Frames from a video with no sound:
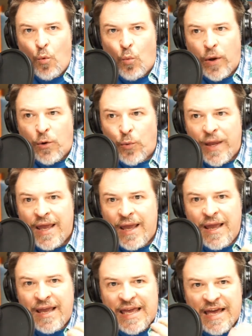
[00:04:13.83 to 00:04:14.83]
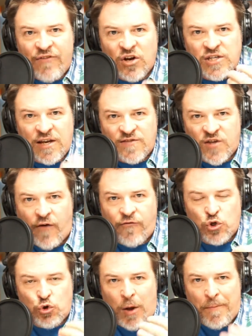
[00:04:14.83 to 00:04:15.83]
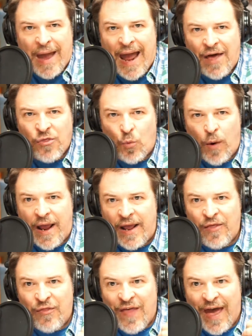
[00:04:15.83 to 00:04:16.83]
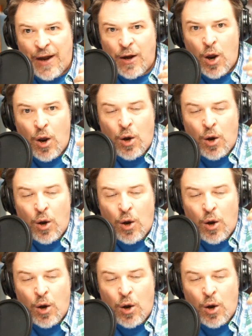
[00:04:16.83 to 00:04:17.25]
When we give ourselves over to a pathway that